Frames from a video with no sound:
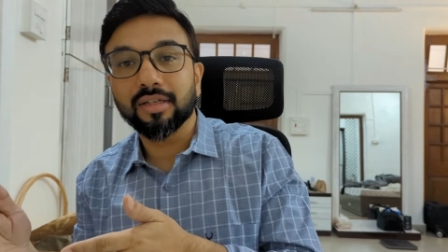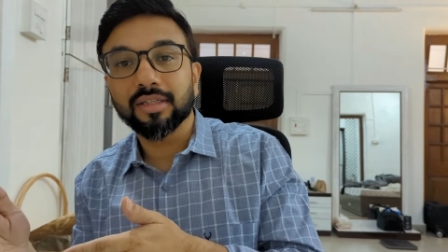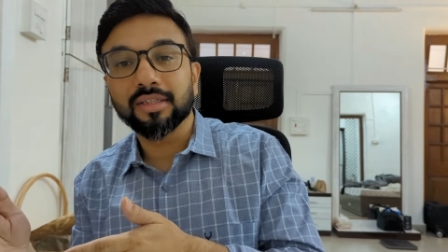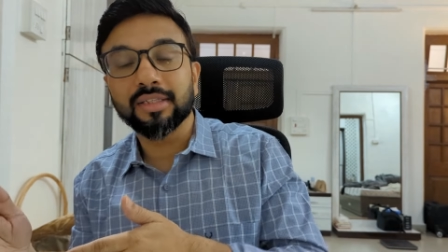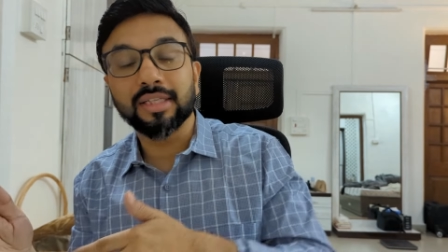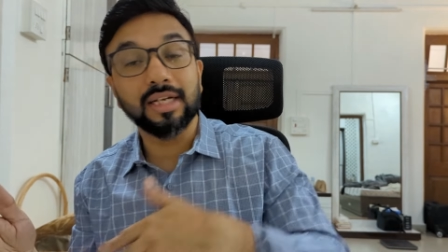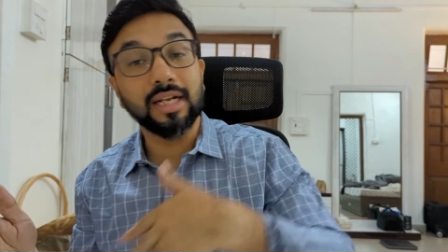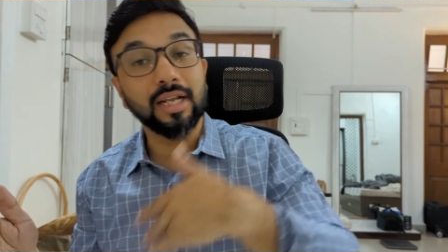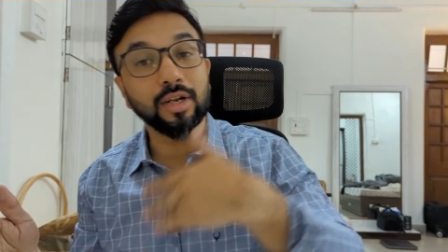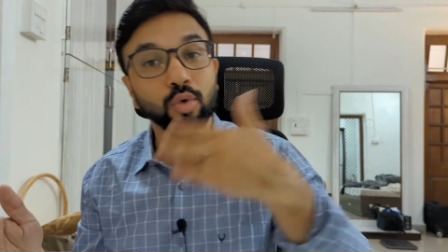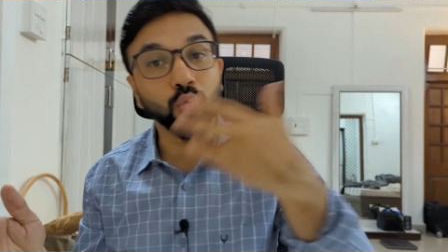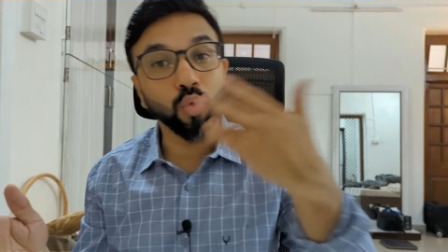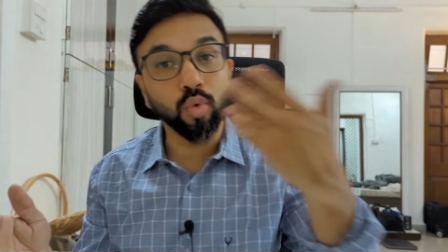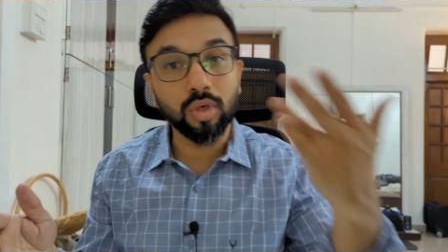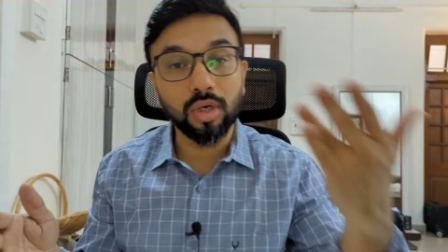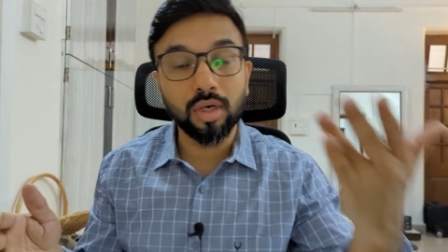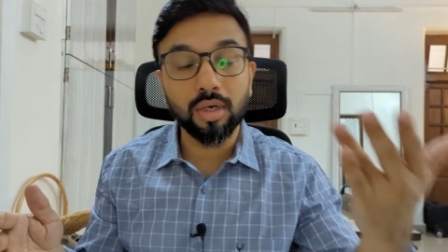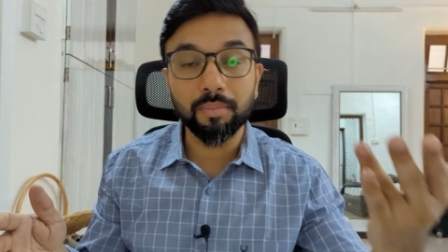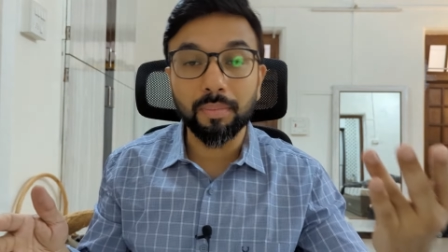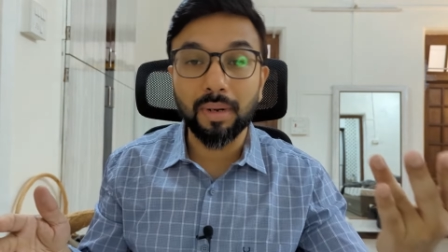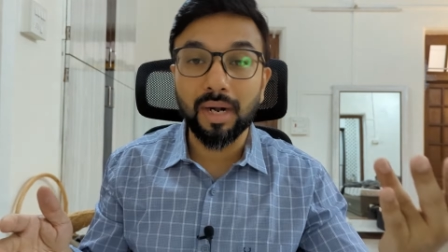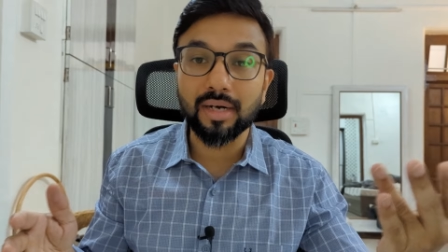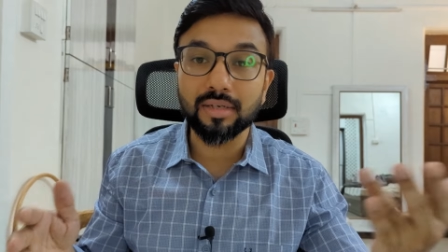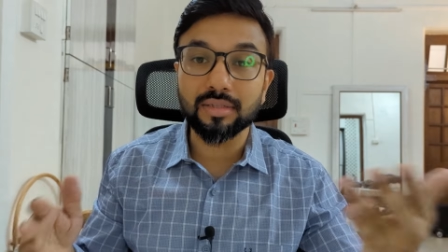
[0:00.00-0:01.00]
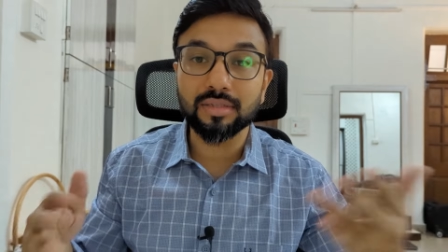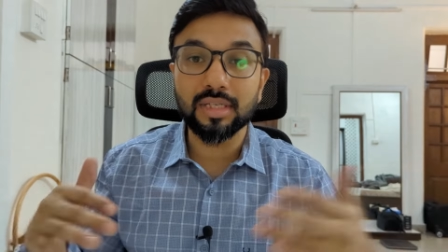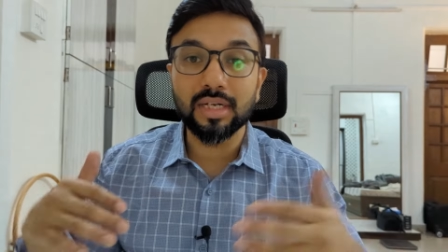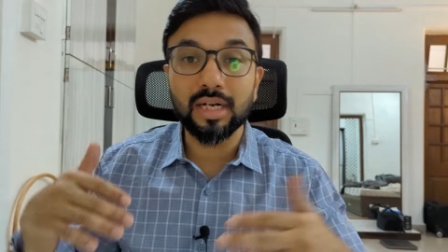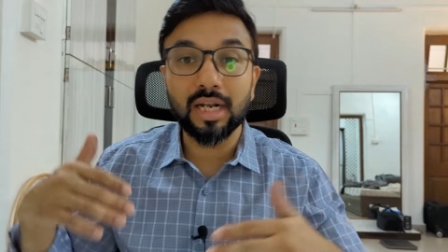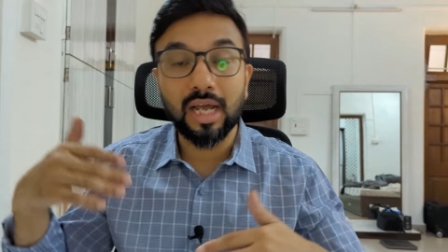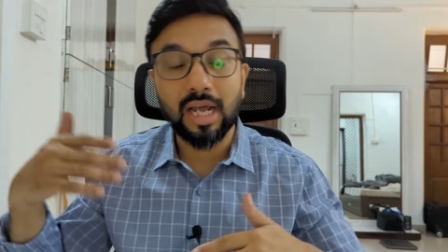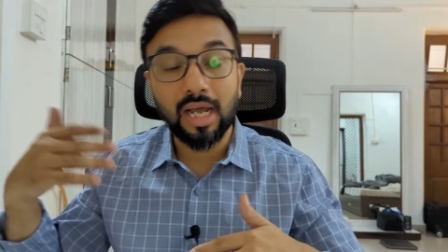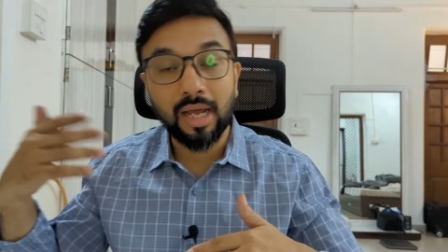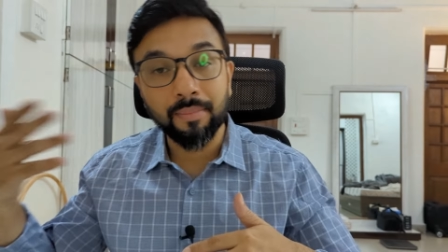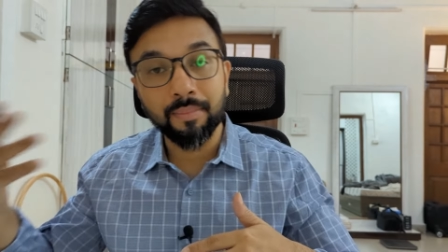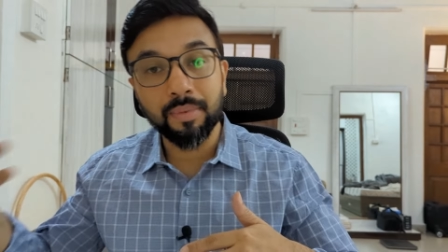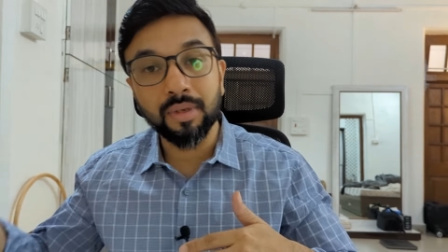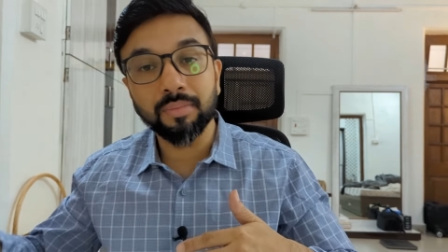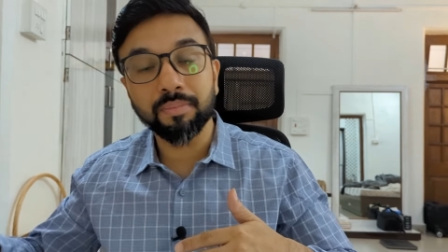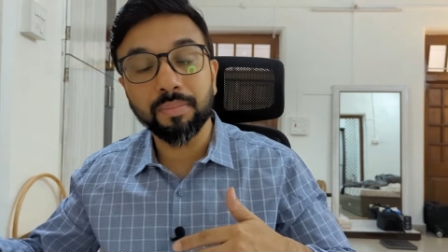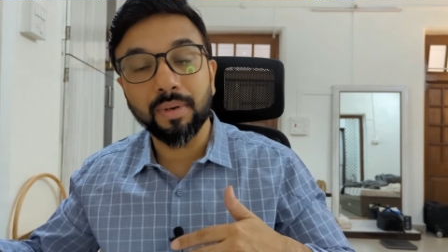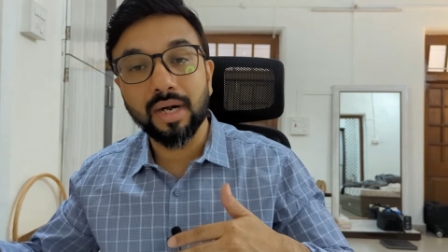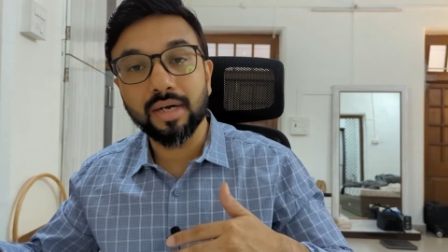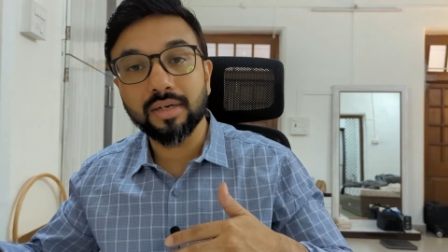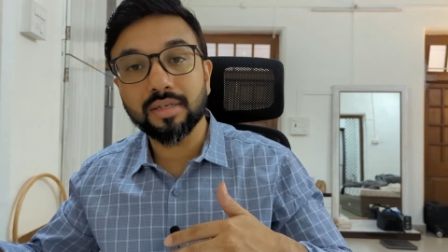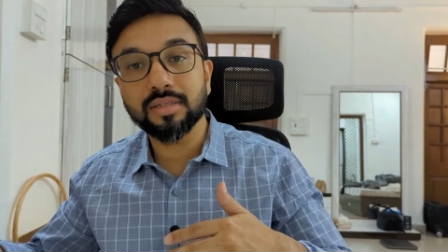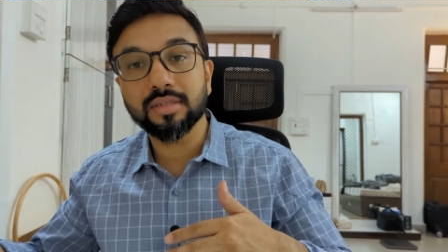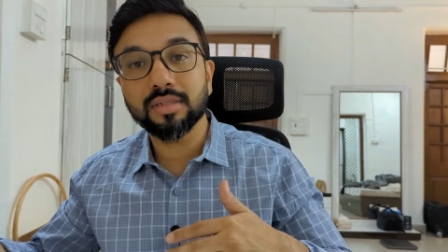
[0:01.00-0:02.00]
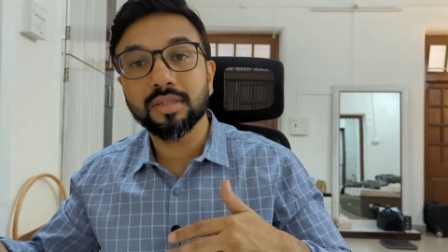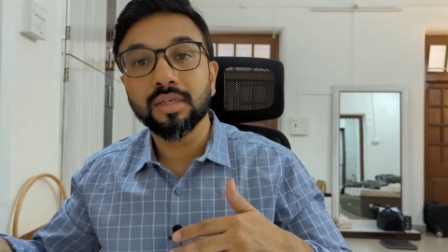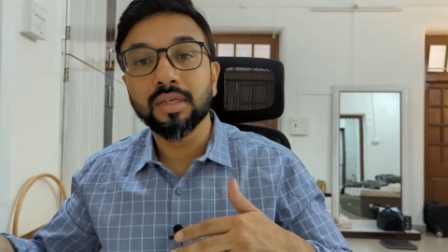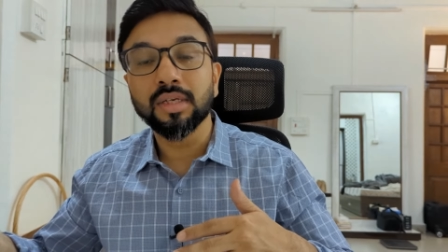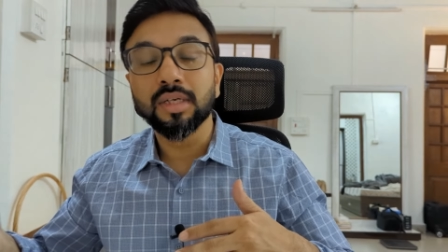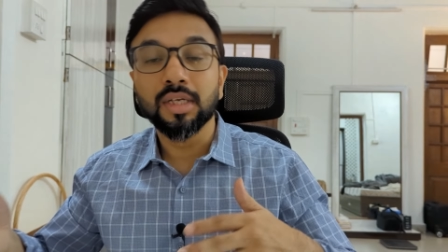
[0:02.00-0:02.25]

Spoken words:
There are rural parts, there are urban parts.